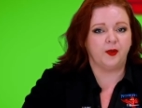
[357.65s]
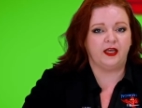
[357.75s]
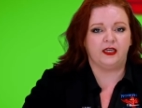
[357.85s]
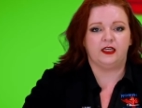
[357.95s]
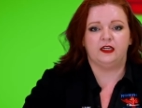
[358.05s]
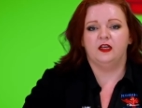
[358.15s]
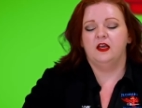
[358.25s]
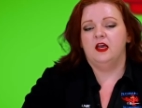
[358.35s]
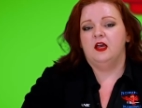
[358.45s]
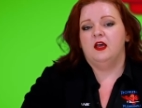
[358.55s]
pan
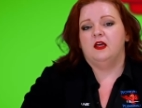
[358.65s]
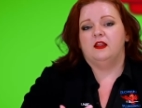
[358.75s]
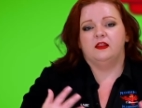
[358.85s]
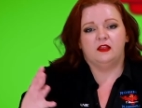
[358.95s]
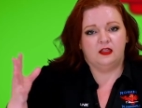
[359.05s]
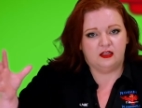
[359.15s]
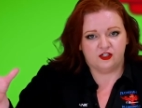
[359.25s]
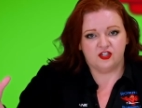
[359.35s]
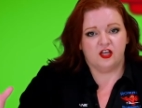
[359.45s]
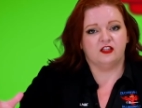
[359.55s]

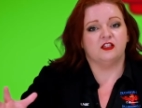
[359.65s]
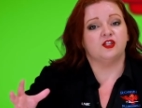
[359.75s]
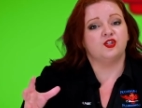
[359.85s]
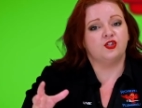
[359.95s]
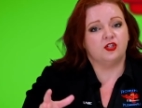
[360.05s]
there's nothing to